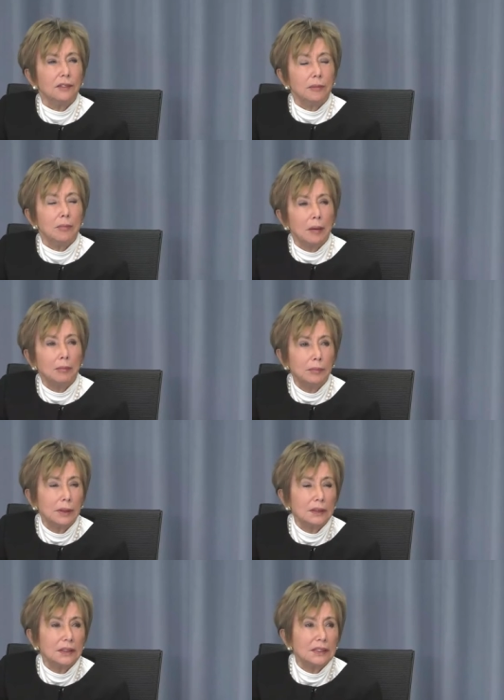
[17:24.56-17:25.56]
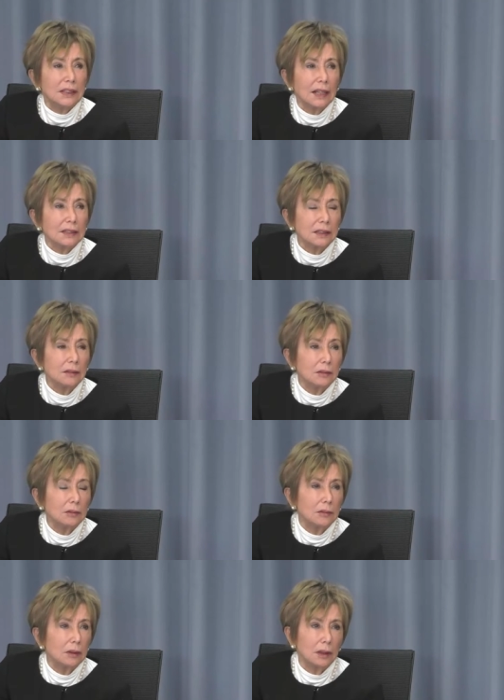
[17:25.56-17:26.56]
remember discussing,
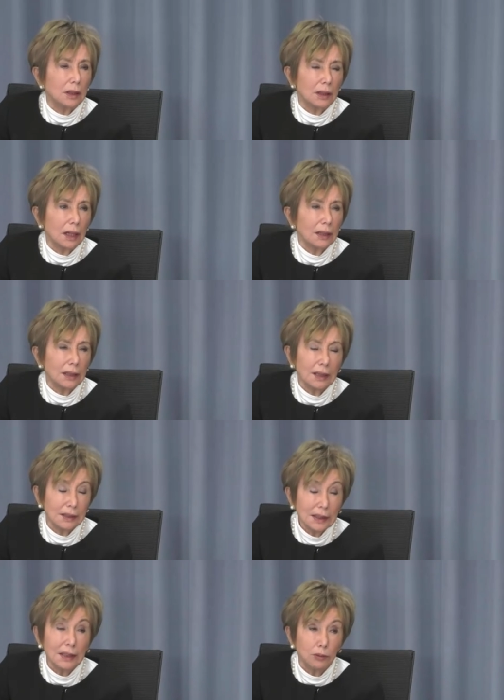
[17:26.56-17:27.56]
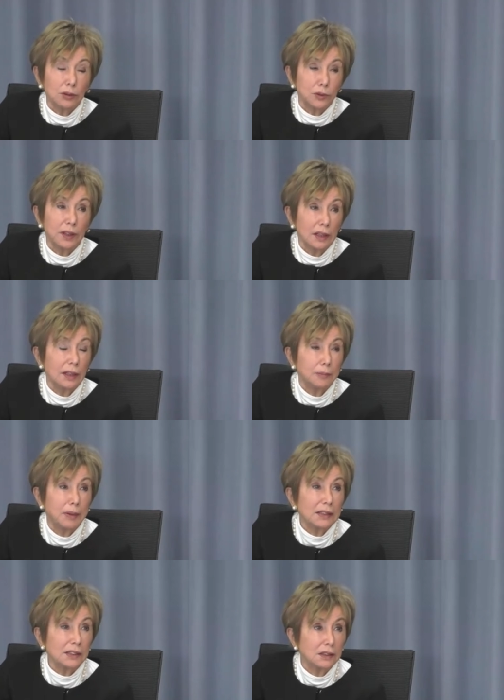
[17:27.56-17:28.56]
I, I think it was with Eric
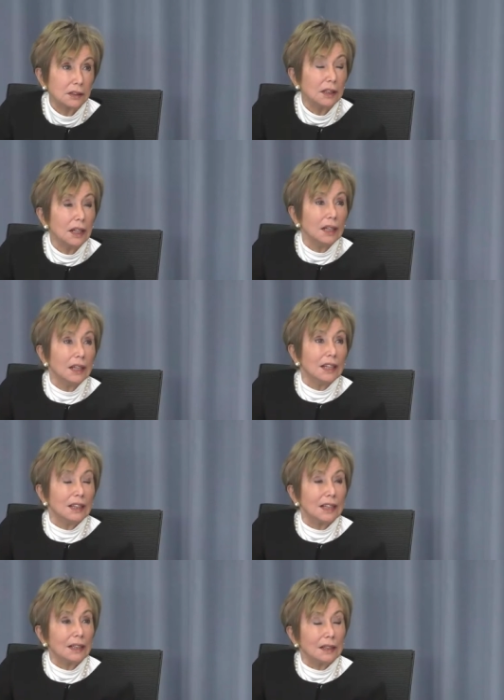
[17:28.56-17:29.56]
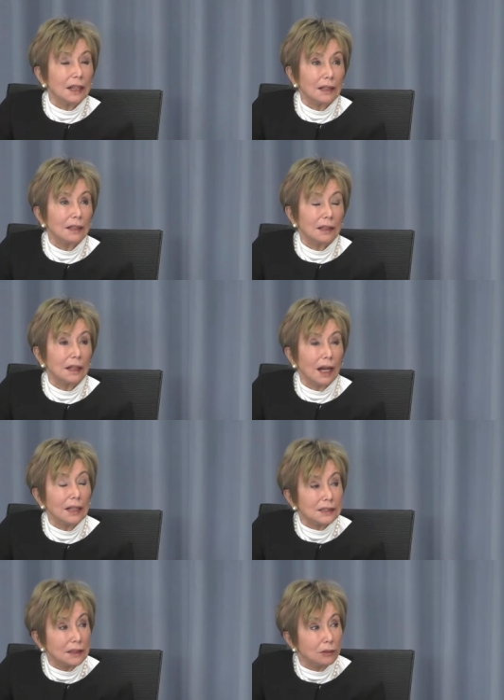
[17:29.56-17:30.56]
Preston, that I
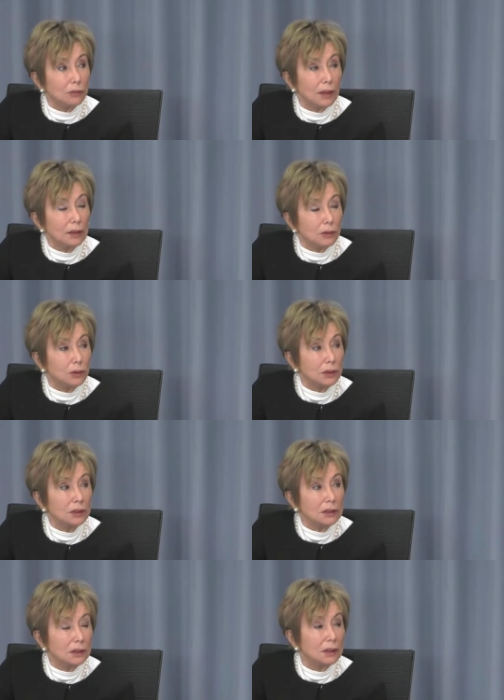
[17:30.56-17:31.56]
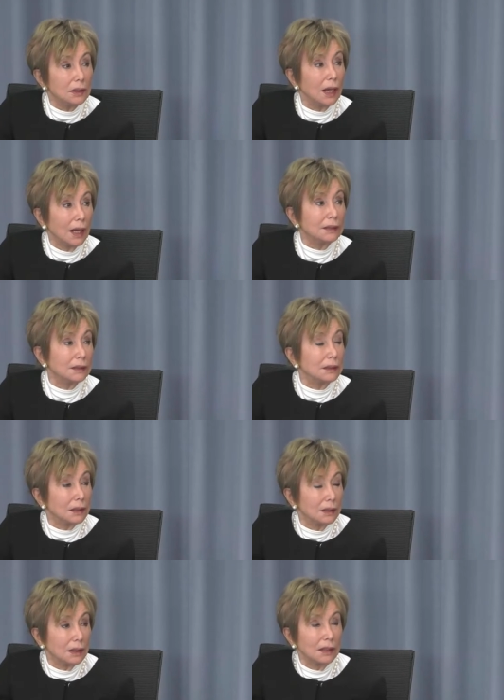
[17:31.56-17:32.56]
said, well, couldn't, and
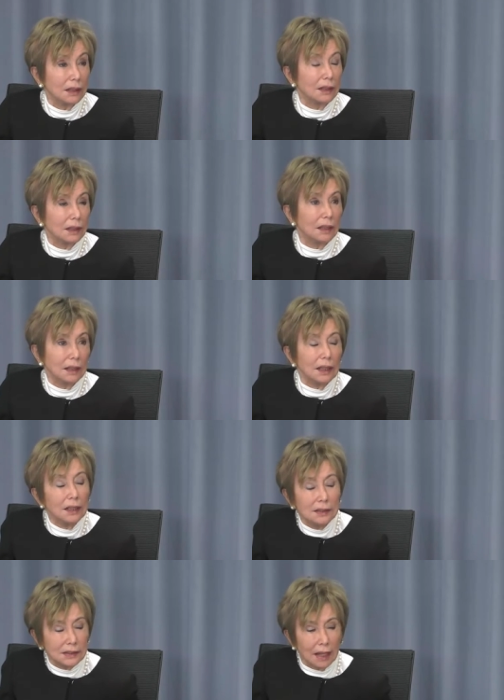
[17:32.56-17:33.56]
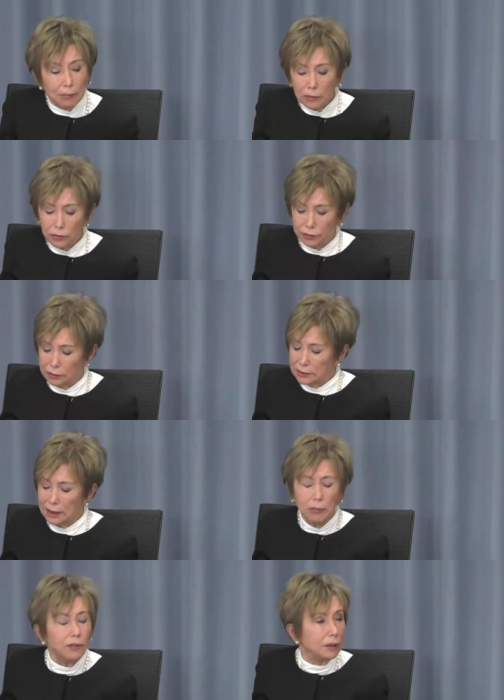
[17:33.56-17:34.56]
in some of,
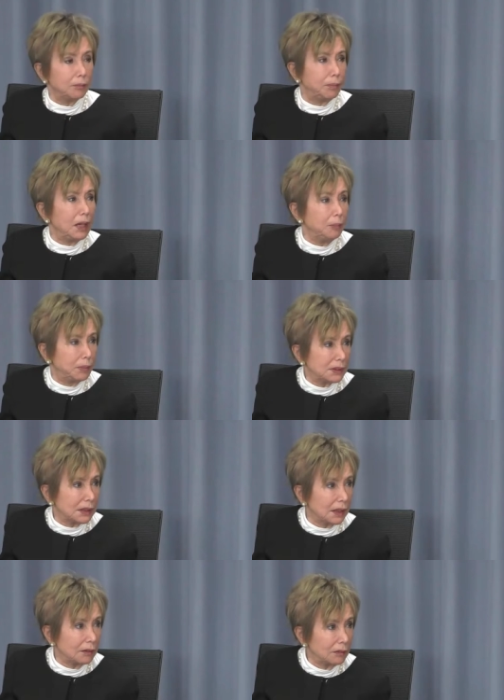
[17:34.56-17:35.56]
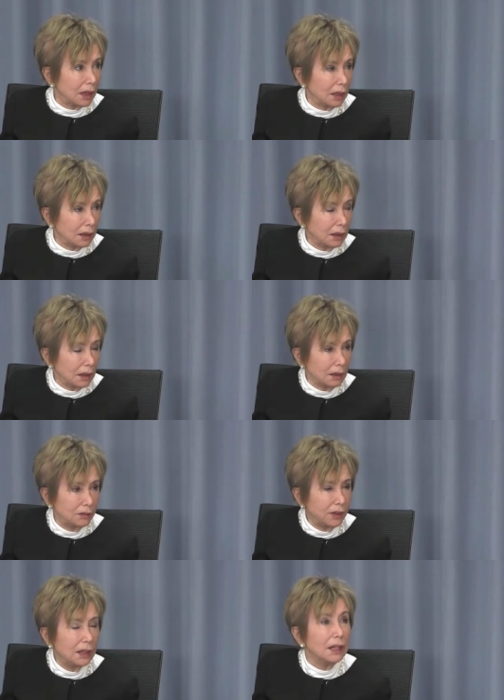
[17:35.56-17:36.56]
some of the papers that I, I, I
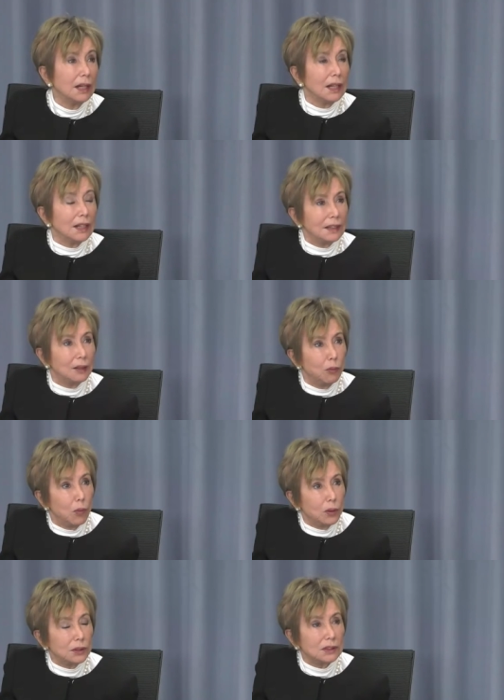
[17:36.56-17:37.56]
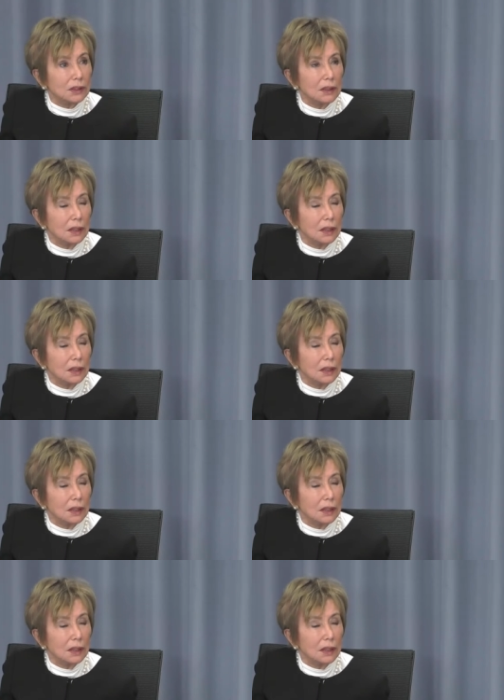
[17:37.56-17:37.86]
read, there was